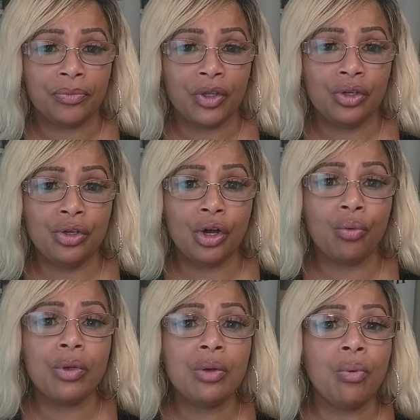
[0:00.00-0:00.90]
You know,
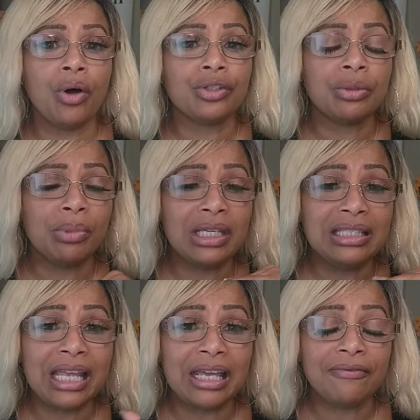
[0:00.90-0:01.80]
we want to be
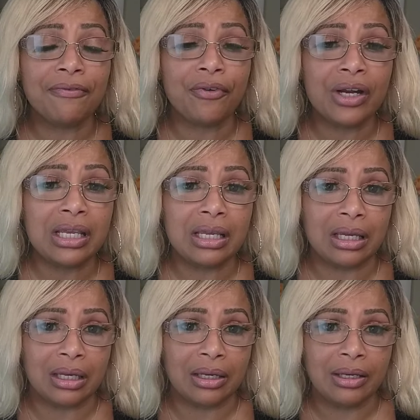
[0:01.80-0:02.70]
debt free.
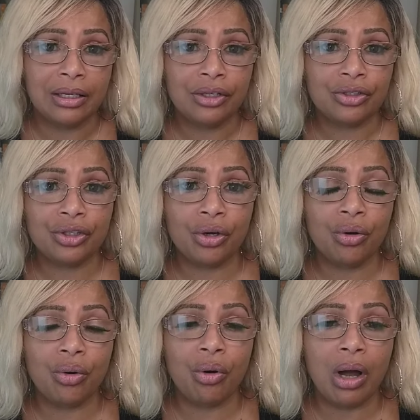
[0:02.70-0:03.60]

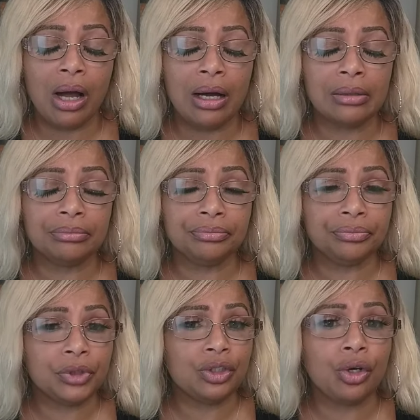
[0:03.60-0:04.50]
So um
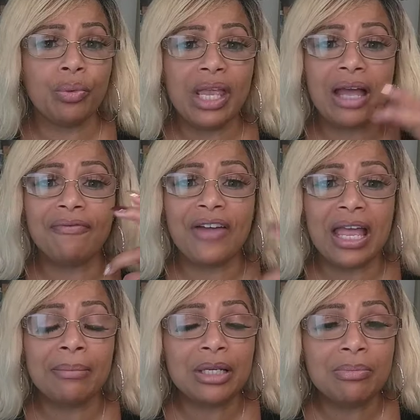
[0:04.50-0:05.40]
so we have
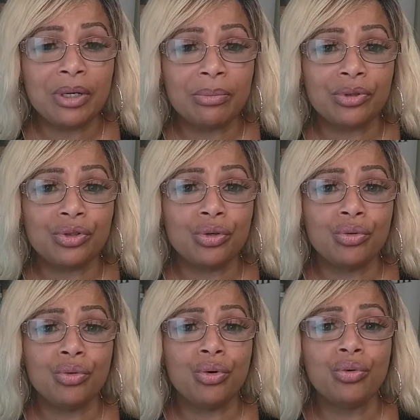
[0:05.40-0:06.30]
family members
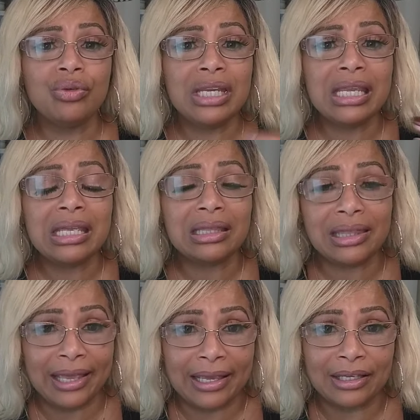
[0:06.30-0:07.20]
who who need
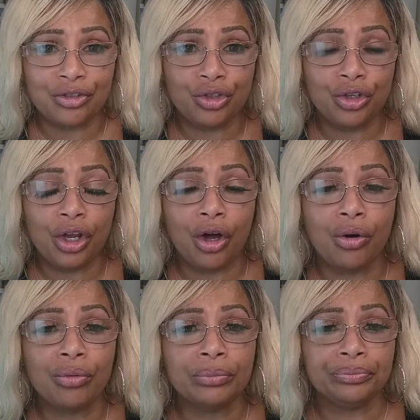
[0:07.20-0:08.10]
things, you
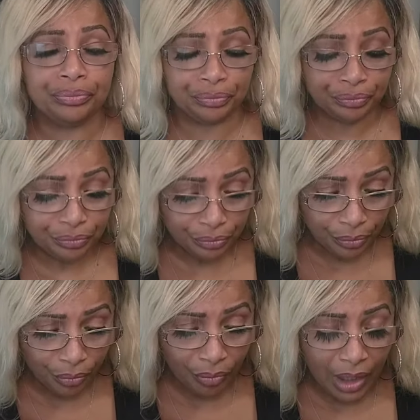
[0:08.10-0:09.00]
know.
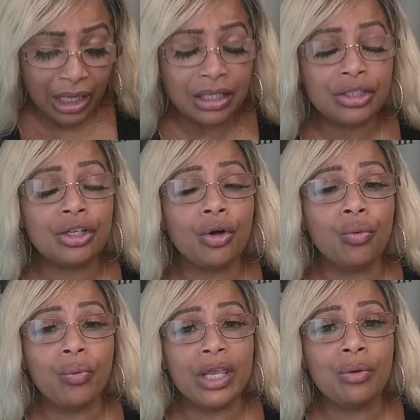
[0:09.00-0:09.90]
And so
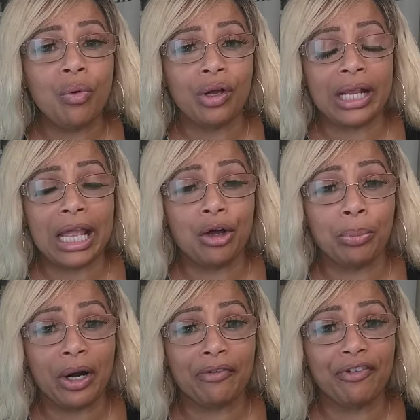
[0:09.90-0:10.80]
we want to help
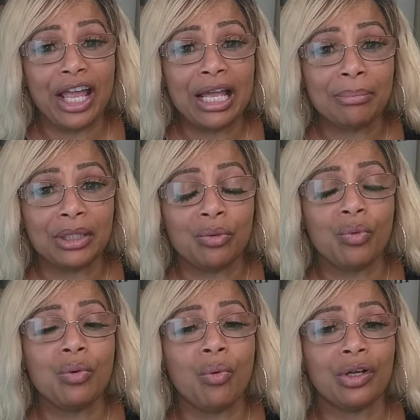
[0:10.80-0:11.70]
our family. We
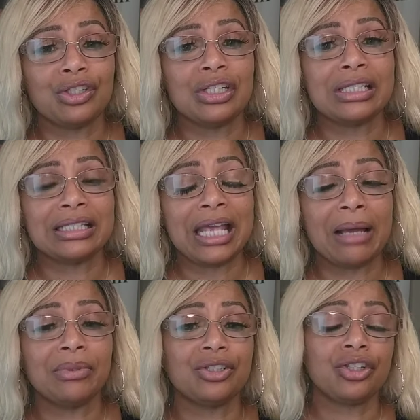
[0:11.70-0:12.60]
want to
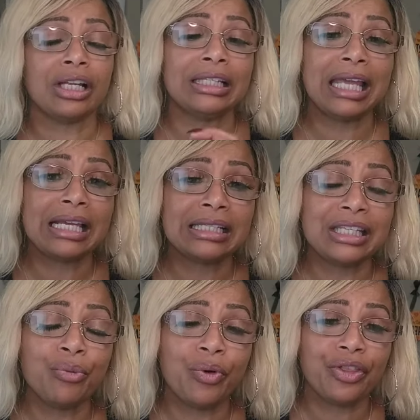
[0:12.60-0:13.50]
establish a legacy
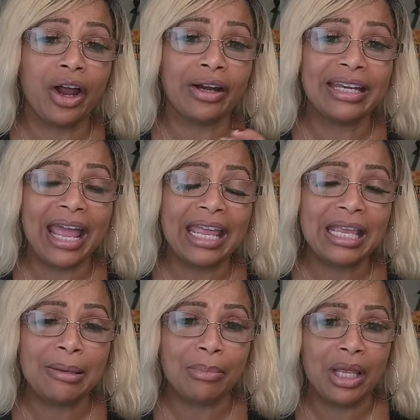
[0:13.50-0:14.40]
with our name.